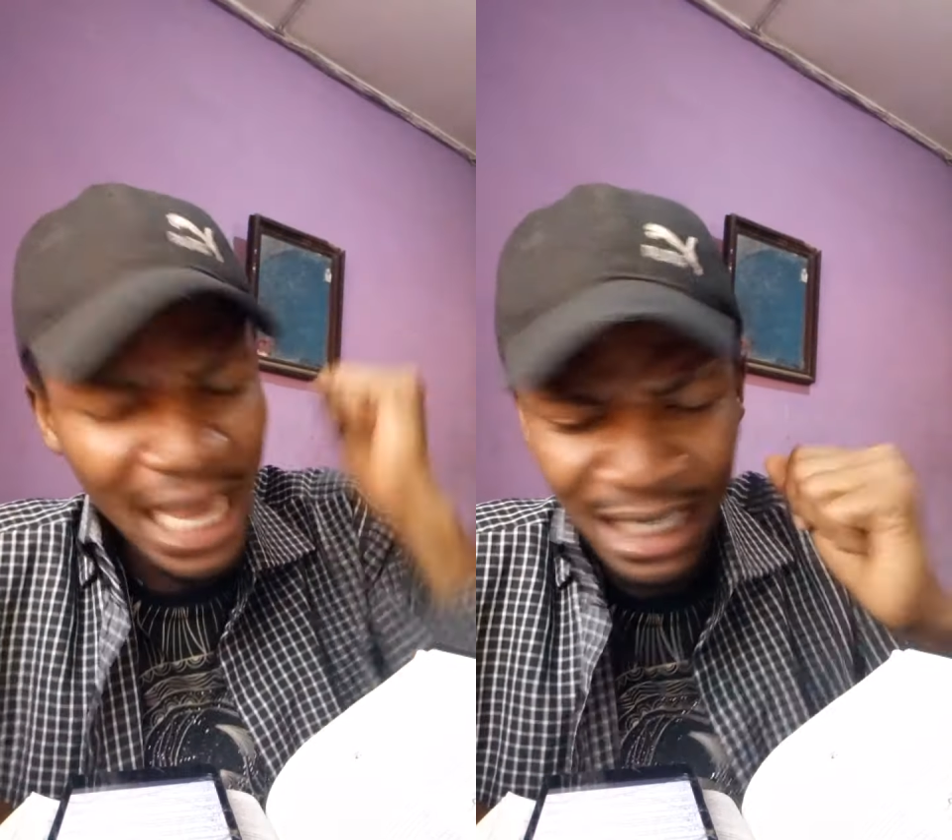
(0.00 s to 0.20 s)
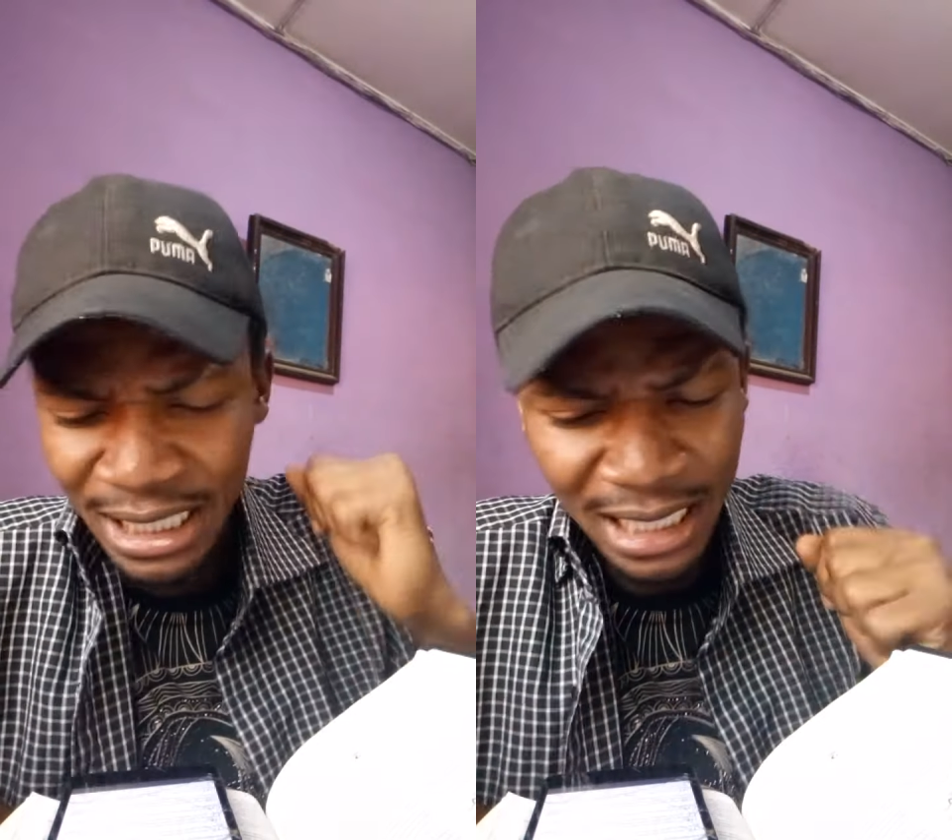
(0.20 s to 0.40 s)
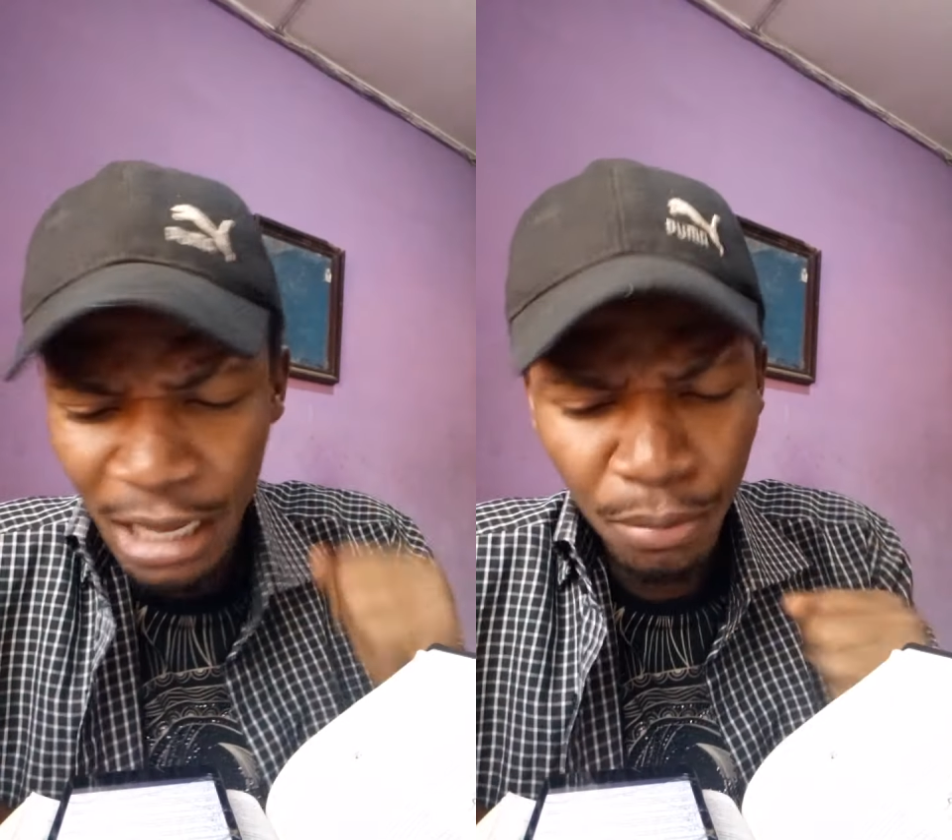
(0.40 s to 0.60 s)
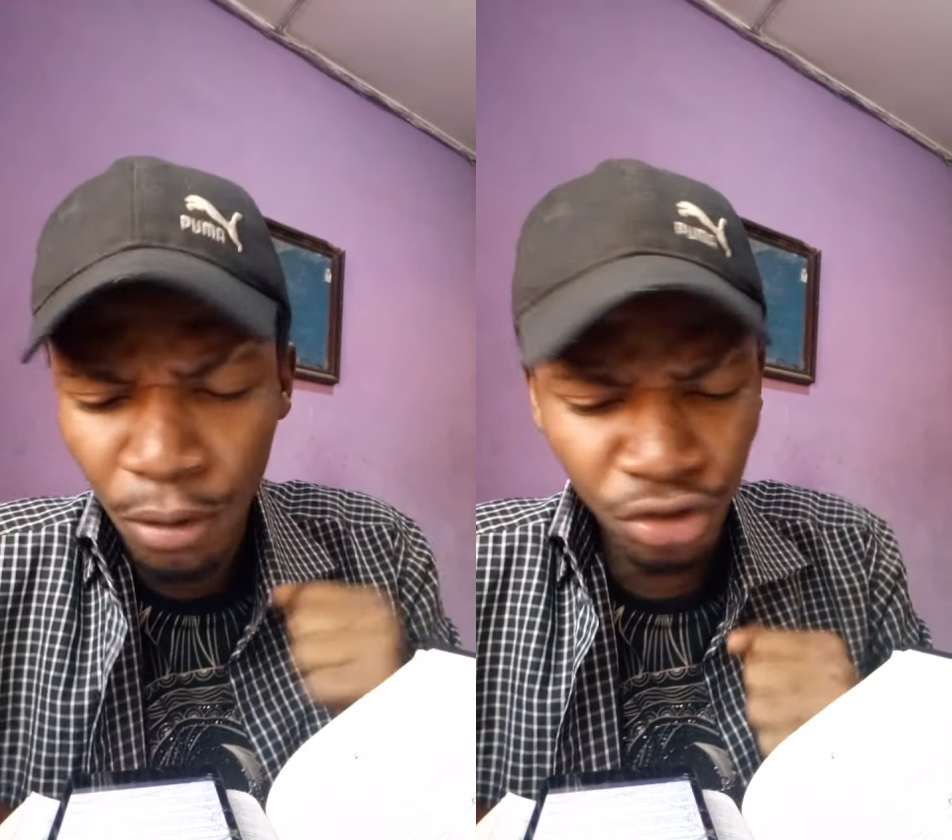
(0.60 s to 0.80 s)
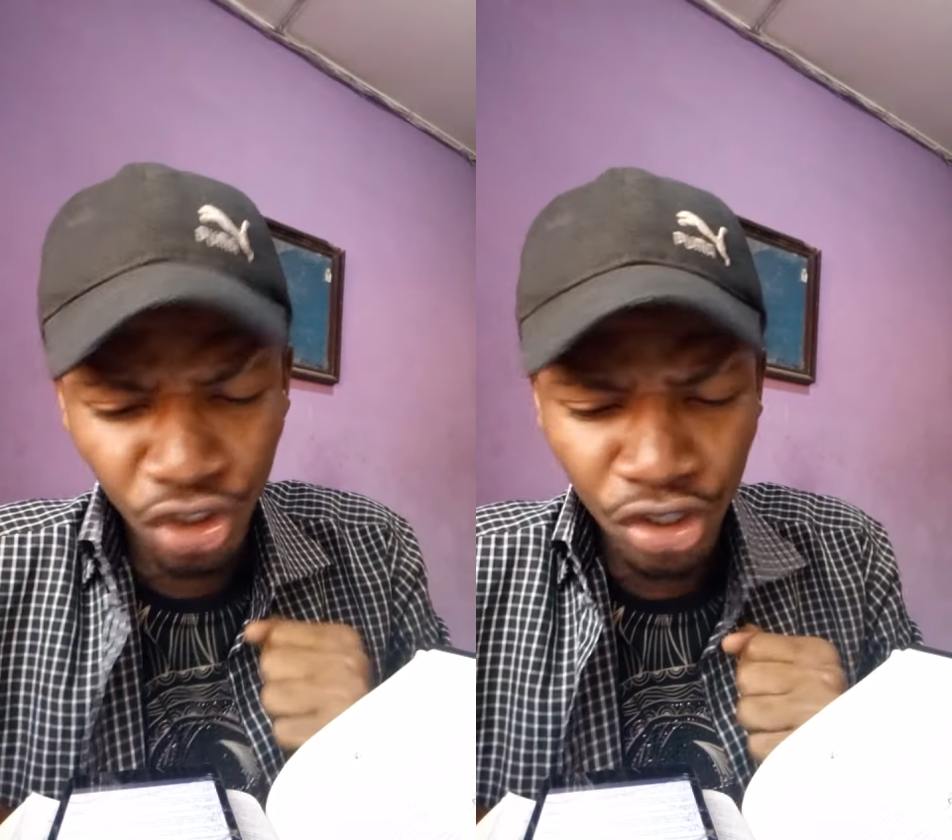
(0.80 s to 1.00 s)
in the name
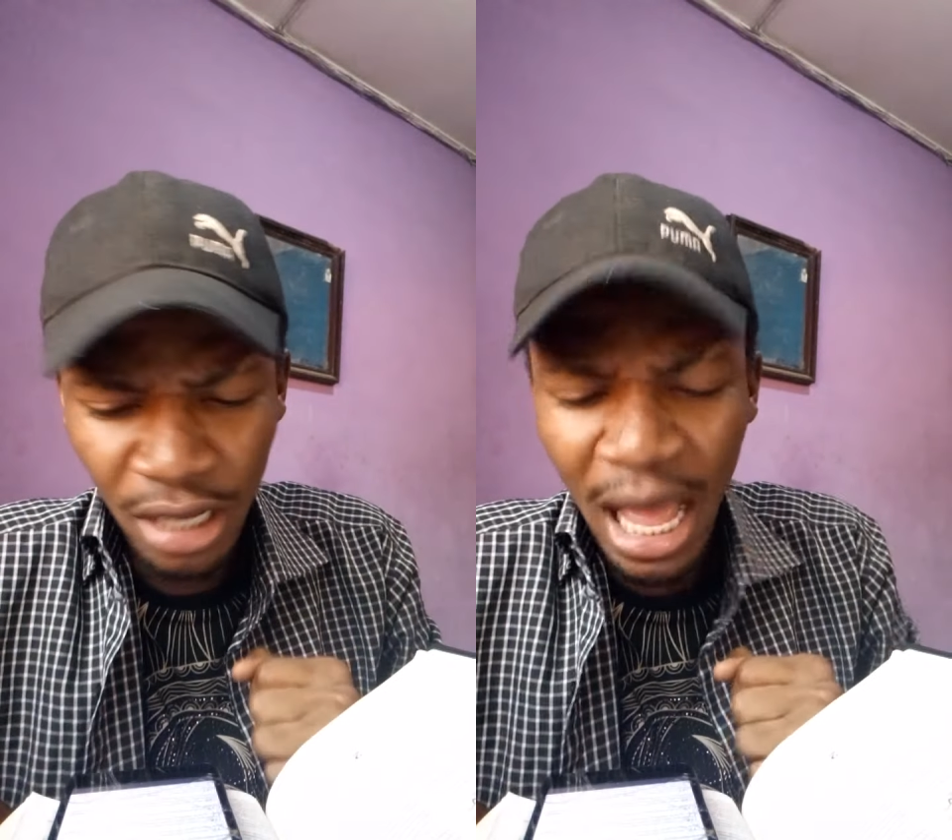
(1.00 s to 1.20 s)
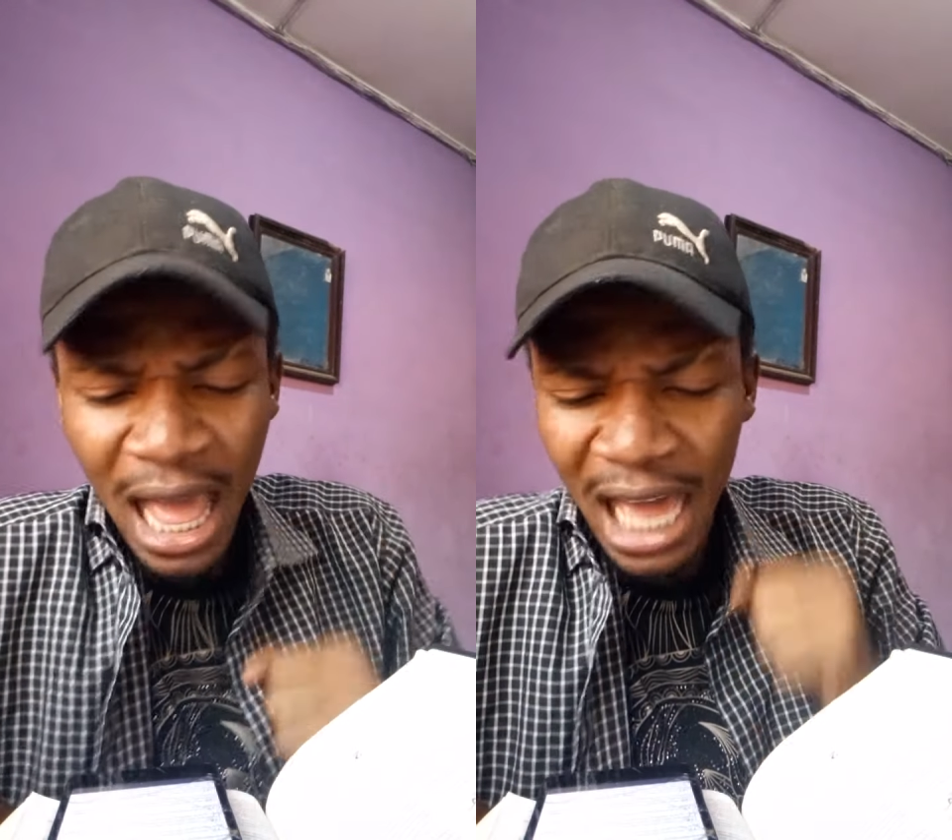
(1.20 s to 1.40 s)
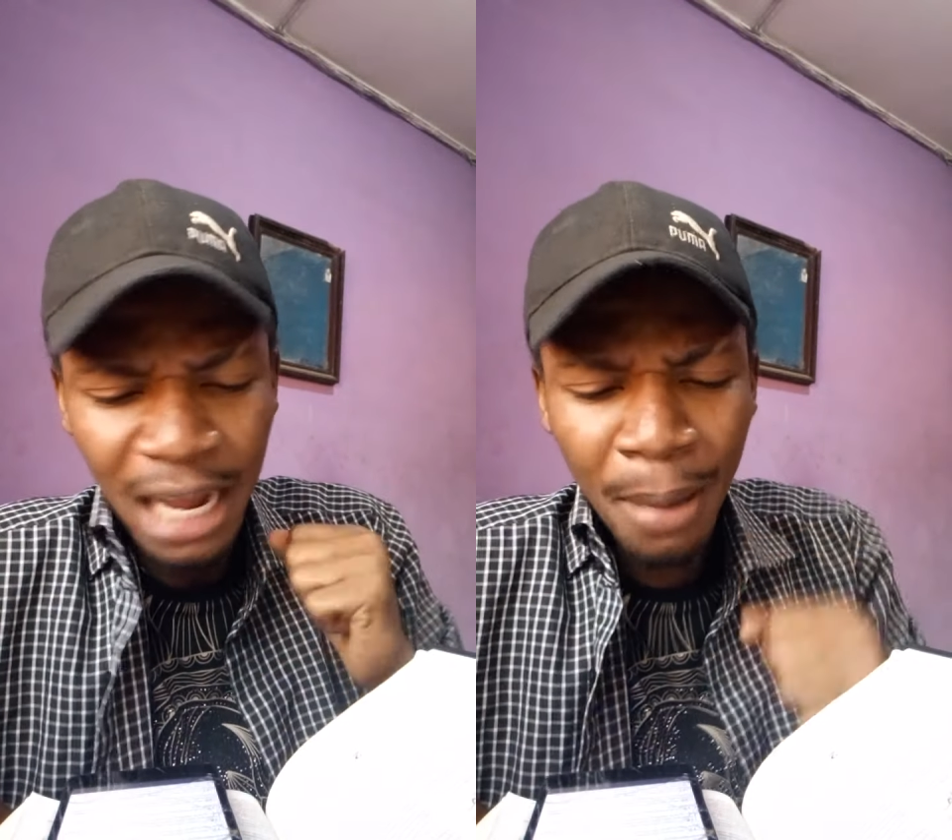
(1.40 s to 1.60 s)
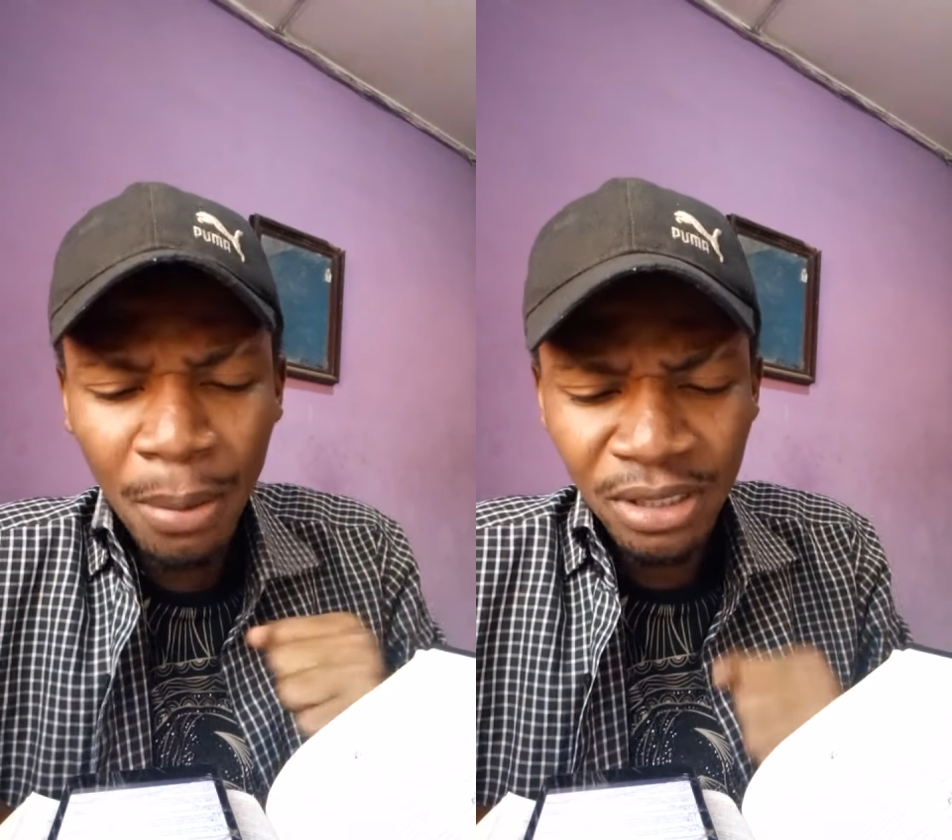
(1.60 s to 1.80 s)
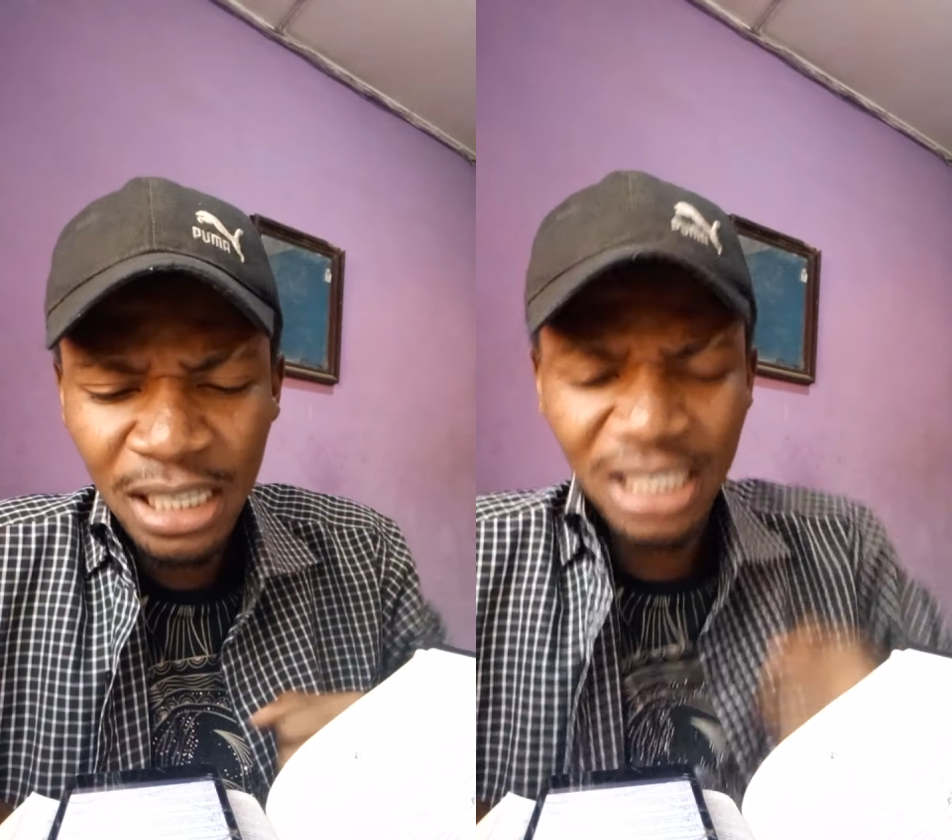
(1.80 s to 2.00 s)
of Jesus. And the
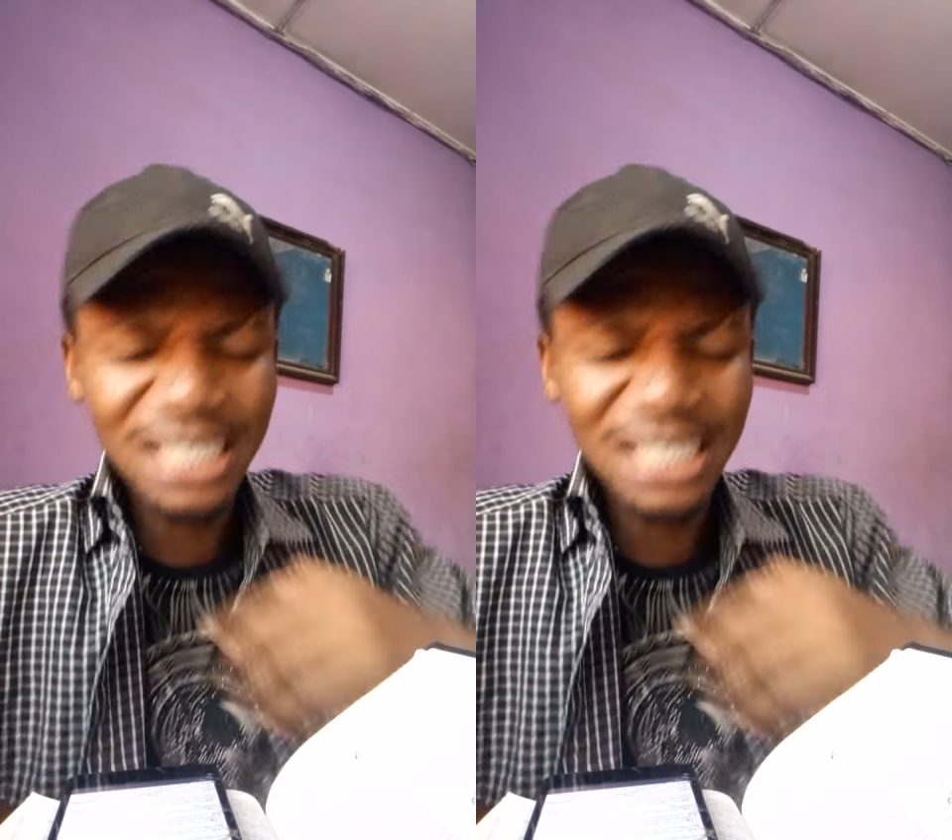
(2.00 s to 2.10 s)
Bible says,